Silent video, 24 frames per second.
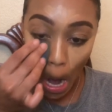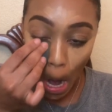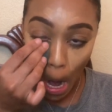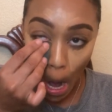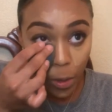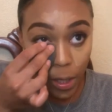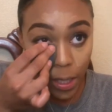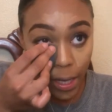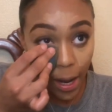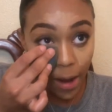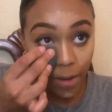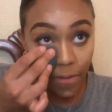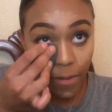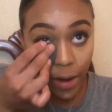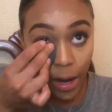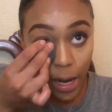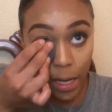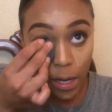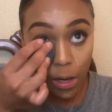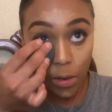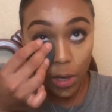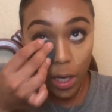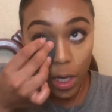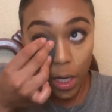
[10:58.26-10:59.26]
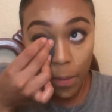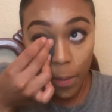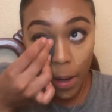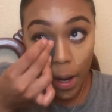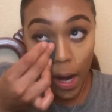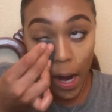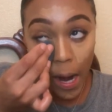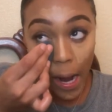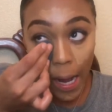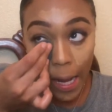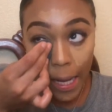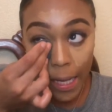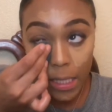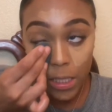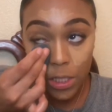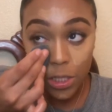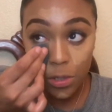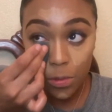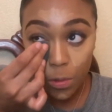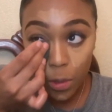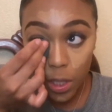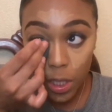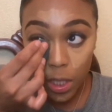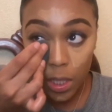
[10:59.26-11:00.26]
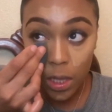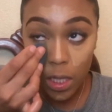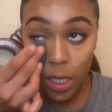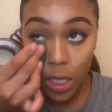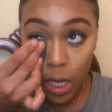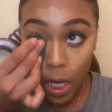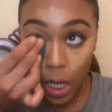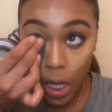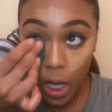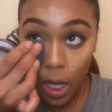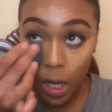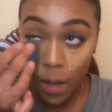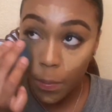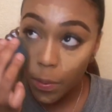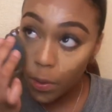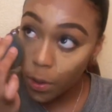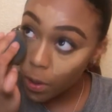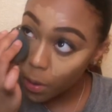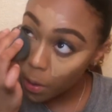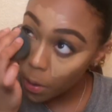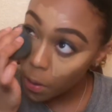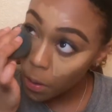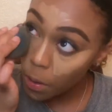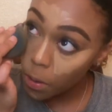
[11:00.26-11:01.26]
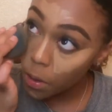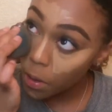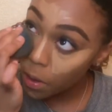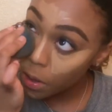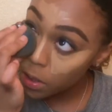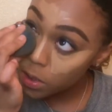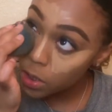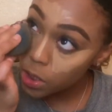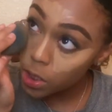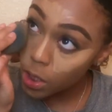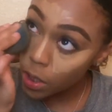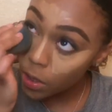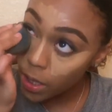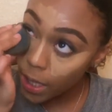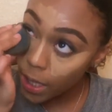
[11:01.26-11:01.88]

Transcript: Whenever I go under my eyes, you want to look up so